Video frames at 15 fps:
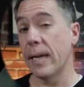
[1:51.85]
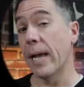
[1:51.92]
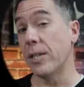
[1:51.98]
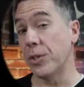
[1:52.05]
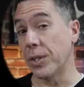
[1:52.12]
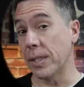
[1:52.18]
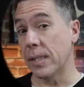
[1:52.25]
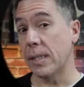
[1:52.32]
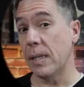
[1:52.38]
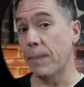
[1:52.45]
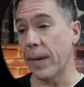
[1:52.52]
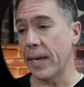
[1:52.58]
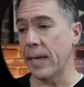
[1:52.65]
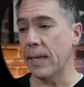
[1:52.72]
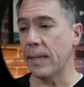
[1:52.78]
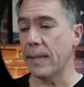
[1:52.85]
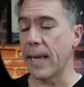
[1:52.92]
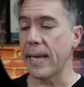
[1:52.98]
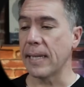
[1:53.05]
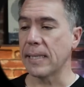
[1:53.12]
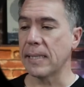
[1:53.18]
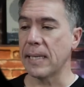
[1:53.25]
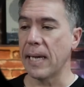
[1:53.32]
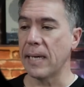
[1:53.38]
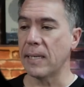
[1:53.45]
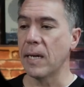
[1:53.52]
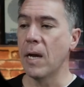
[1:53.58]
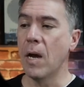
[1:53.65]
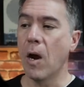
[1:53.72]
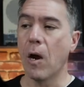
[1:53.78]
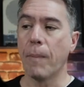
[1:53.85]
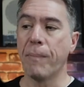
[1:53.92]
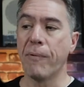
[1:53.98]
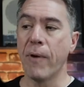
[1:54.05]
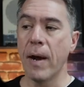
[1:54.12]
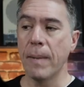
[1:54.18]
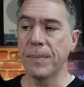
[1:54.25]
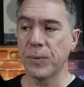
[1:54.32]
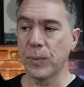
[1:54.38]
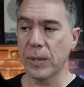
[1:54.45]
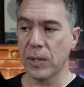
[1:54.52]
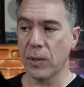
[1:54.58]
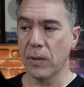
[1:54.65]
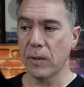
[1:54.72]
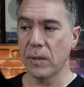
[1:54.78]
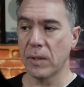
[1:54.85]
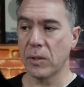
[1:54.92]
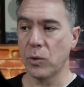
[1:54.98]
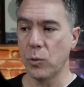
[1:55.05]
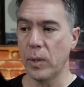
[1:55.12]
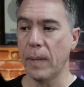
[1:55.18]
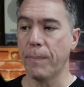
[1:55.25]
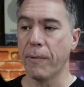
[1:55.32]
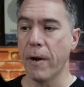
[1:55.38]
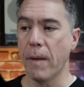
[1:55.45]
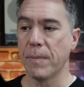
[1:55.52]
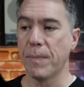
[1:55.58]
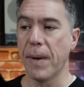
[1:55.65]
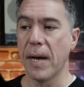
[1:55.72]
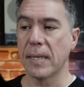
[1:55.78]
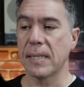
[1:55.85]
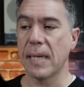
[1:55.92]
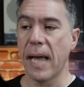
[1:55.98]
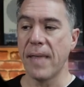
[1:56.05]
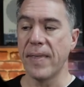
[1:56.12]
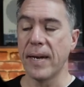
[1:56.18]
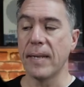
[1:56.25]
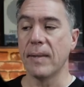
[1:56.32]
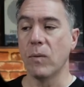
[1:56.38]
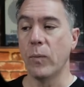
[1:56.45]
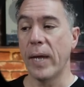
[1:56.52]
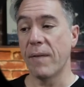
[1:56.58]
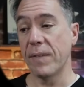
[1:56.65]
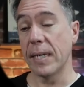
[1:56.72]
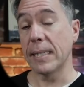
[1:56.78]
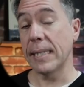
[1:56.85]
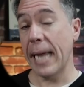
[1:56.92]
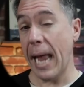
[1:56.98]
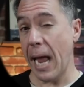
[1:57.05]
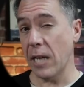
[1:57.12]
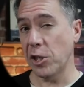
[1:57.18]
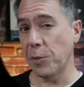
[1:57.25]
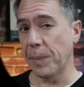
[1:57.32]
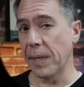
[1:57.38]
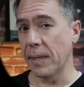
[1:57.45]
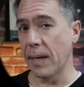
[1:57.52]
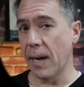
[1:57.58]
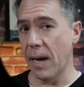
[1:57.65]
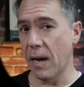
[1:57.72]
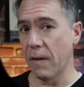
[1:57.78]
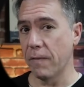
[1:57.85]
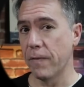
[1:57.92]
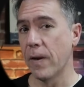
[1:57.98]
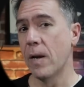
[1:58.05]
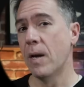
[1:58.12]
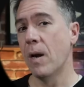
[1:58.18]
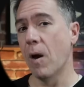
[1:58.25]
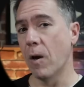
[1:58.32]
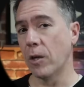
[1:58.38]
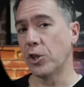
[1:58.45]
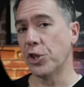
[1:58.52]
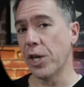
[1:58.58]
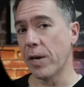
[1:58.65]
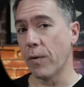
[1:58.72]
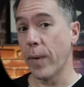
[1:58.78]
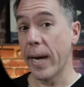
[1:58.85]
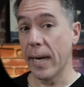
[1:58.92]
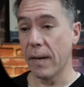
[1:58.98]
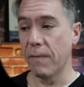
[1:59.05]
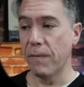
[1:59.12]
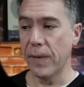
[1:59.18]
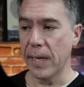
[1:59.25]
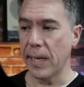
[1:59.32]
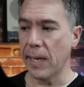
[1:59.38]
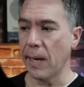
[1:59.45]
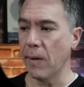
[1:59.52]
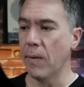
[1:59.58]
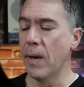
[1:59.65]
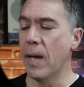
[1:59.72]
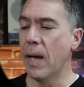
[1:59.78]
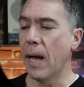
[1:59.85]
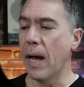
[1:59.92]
As you can see, by hitting that extend, our prompt returns to the prompt box, and then we have an attachment of our generated video.